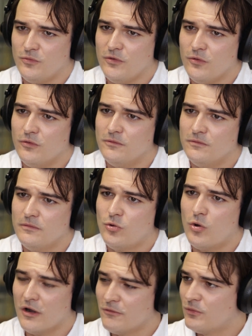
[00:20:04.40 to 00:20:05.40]
all
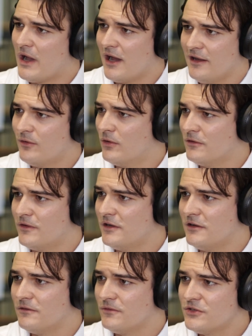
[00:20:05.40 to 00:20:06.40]
highly
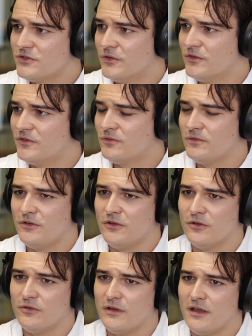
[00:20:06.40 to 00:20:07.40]
qualified individuals,
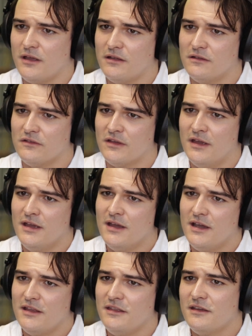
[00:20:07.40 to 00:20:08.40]
and
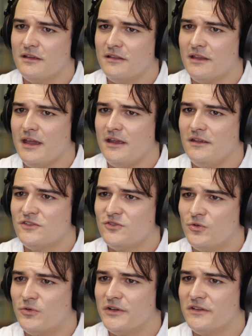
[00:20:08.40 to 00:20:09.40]
I think they
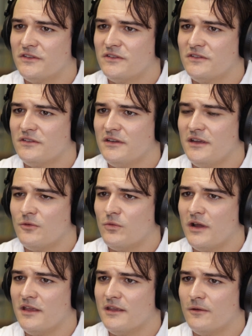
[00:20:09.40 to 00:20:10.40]
saw us in a
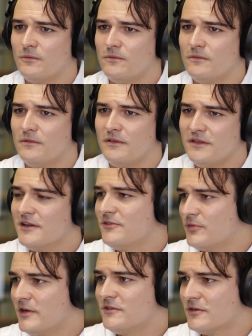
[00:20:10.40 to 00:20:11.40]
way that these
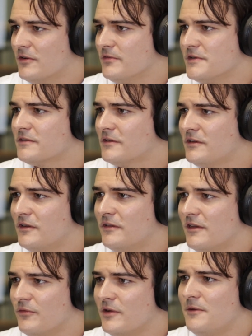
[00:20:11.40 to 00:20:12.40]
guys really took a risk.
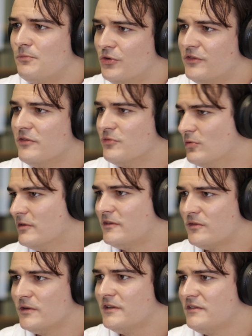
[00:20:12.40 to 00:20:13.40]
They really put their all
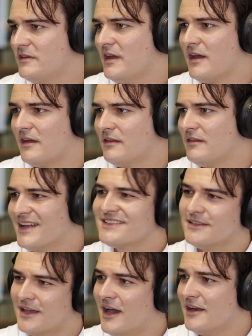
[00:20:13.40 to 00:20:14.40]
into it, and that's
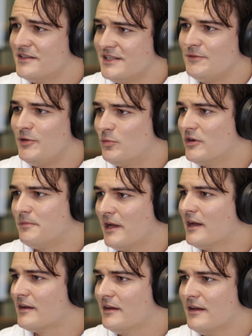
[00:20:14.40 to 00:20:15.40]
the kind of team we want to
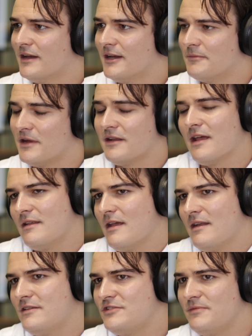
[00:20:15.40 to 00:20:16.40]
back. And
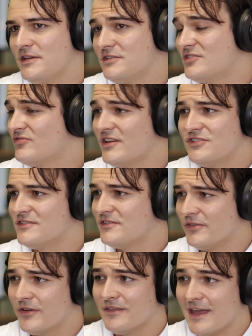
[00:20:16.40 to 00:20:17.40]
as you mentioned, trenches.
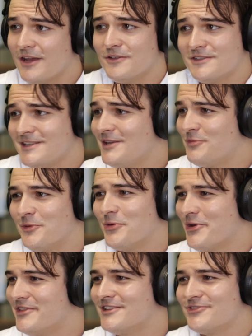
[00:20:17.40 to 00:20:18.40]
They could see we
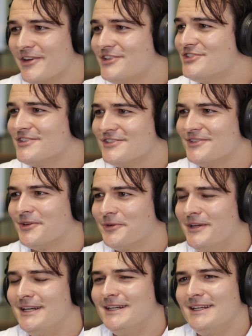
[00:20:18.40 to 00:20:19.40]
were in the trenches,
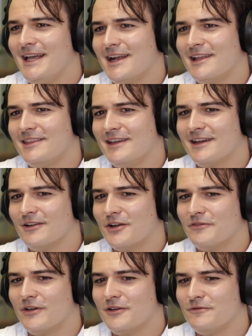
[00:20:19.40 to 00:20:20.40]
and I think a lot
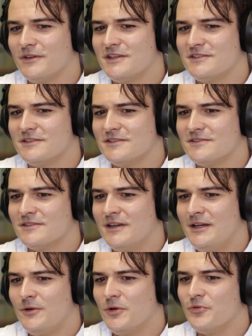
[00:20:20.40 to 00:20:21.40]
of our investors
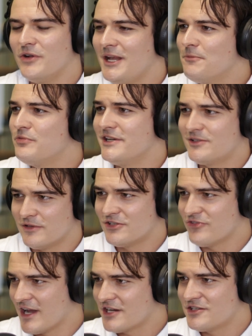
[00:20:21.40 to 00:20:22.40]
were really impressed with the
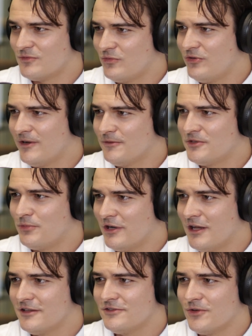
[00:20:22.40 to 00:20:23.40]
traction we were able to
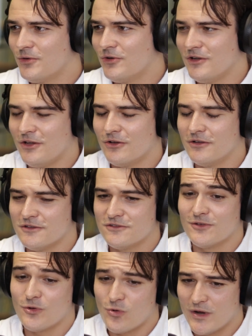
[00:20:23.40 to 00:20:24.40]
pull out so early on and
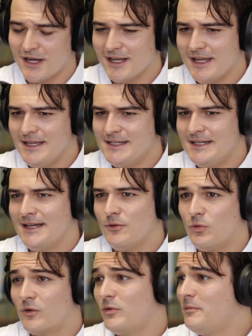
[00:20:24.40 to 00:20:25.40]
so quickly,
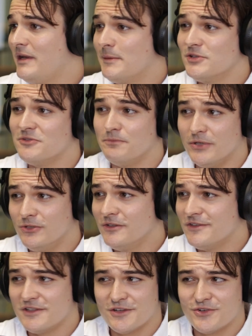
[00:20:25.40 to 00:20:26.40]
what we'd be able to build
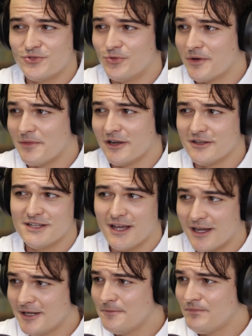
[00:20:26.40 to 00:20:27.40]
in such a short amount of
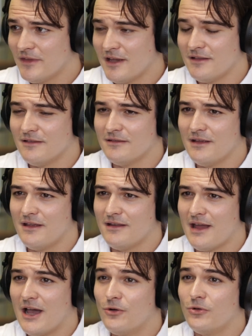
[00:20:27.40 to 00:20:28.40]
time,
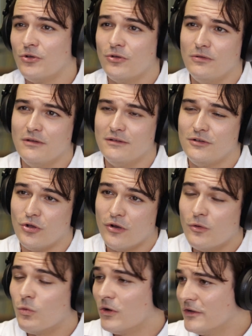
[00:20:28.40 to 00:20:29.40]
and how good
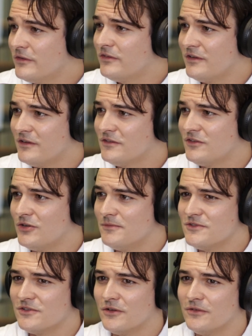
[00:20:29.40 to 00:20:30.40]
it was in
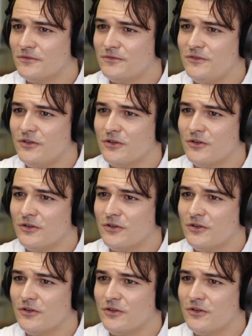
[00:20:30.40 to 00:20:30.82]
terms of